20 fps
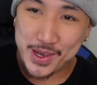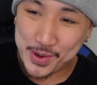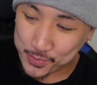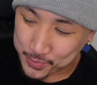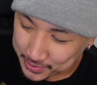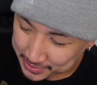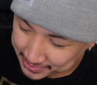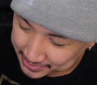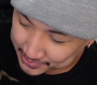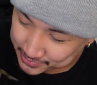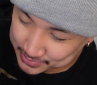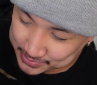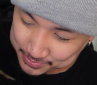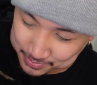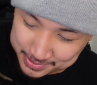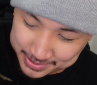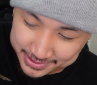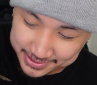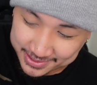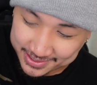What kills
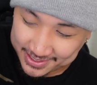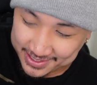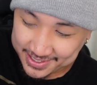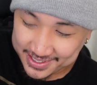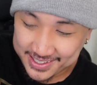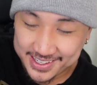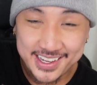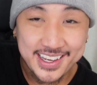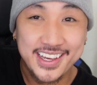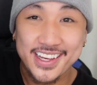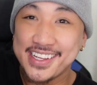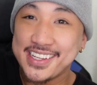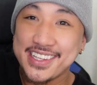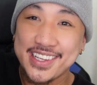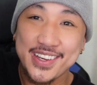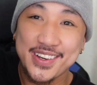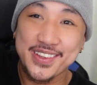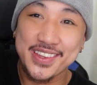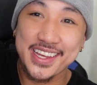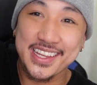me,
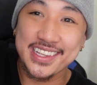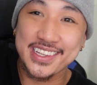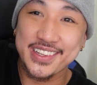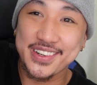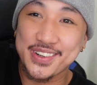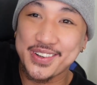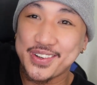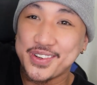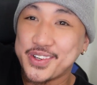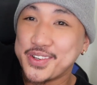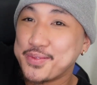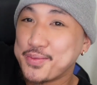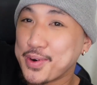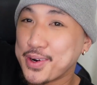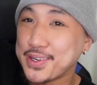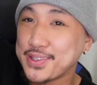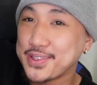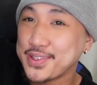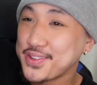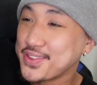yo, that little
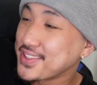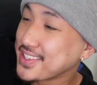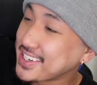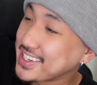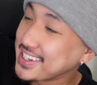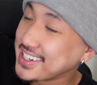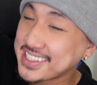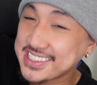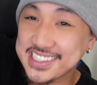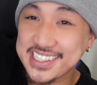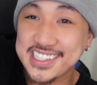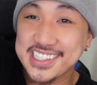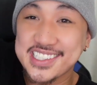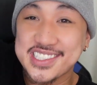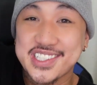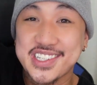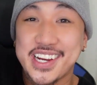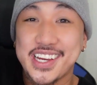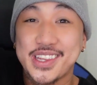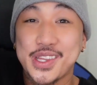Martin Luther King
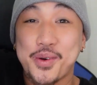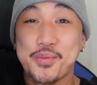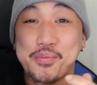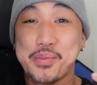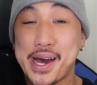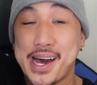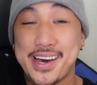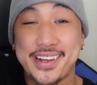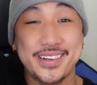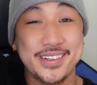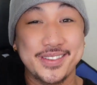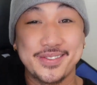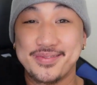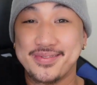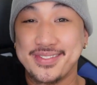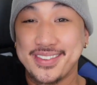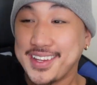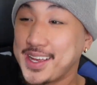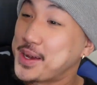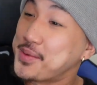signature at the bottom,
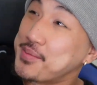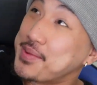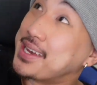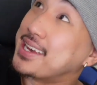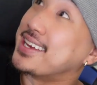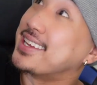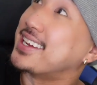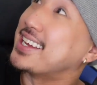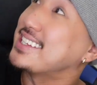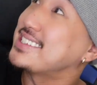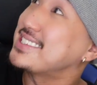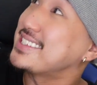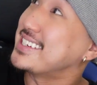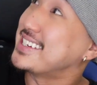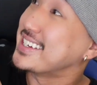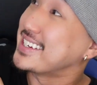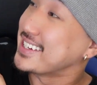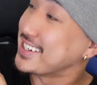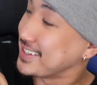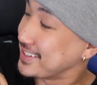man, that's
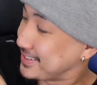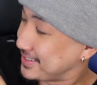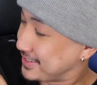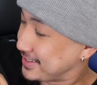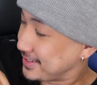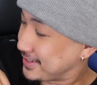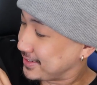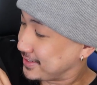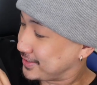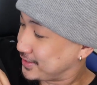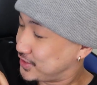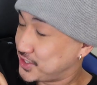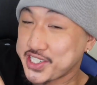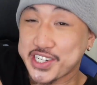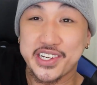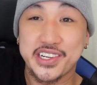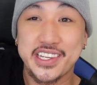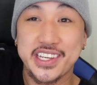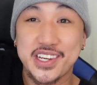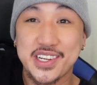like
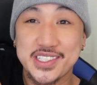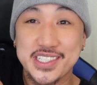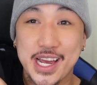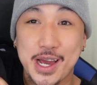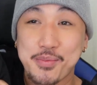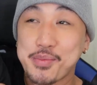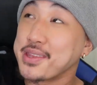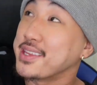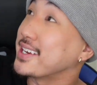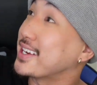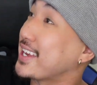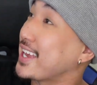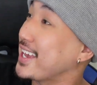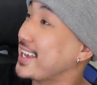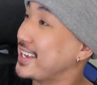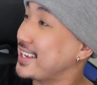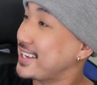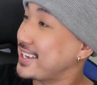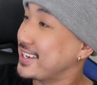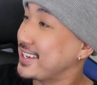cherry on top of the
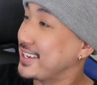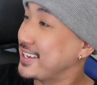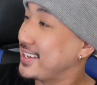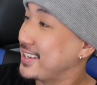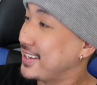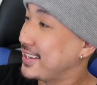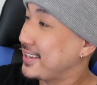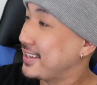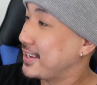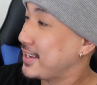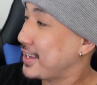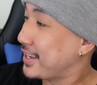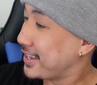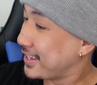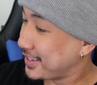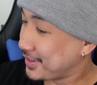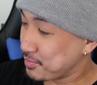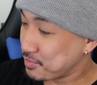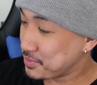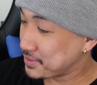cake.
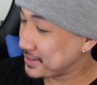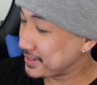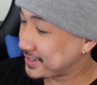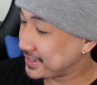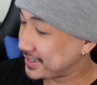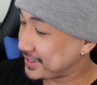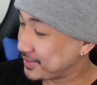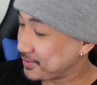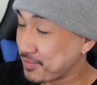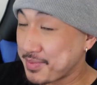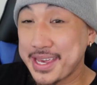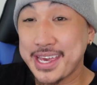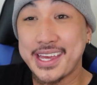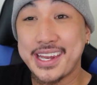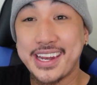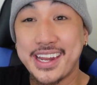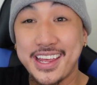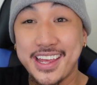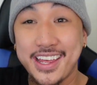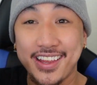But
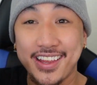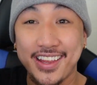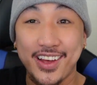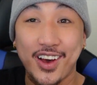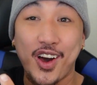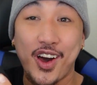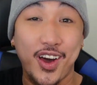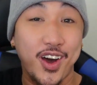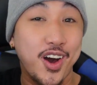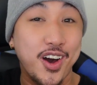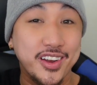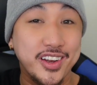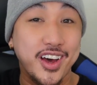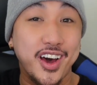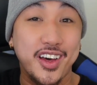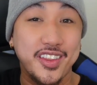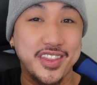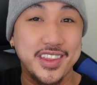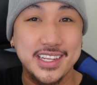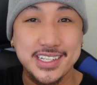man, on the
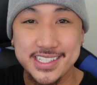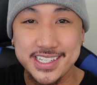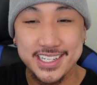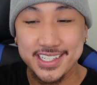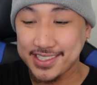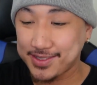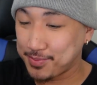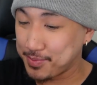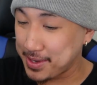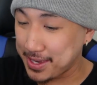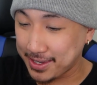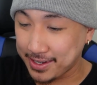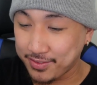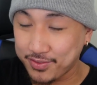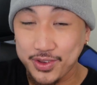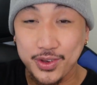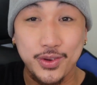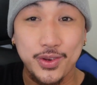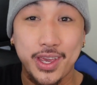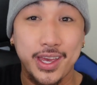authentics, man,
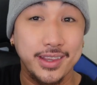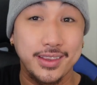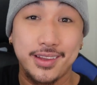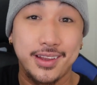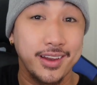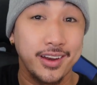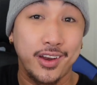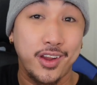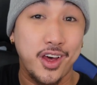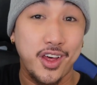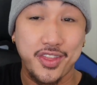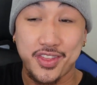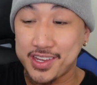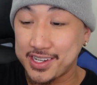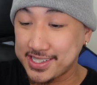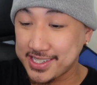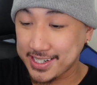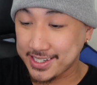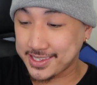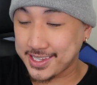if you get an
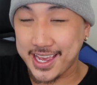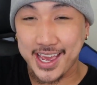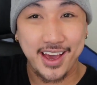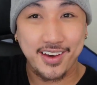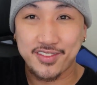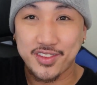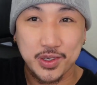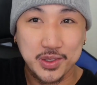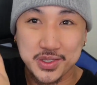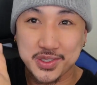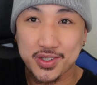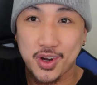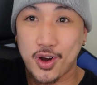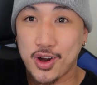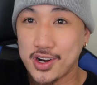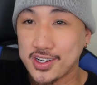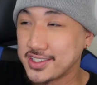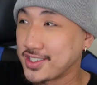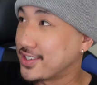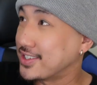authentic, they have those
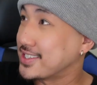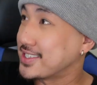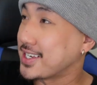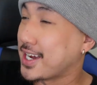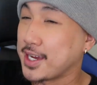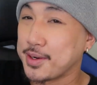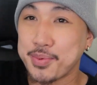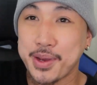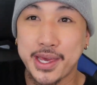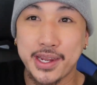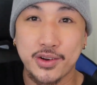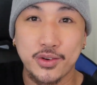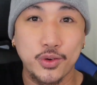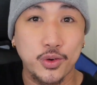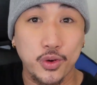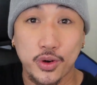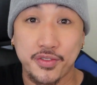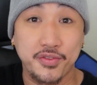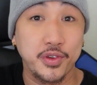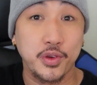stars on the side panel,
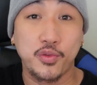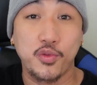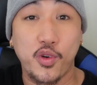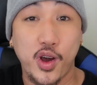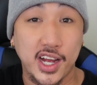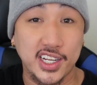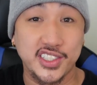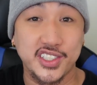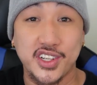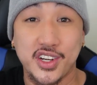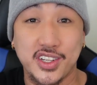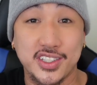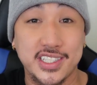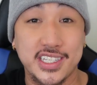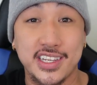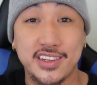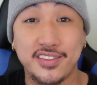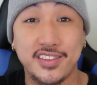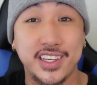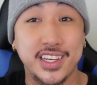or if you've watched it on
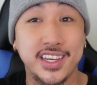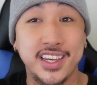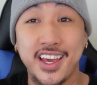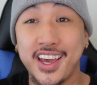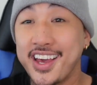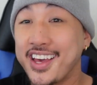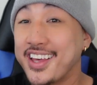TV,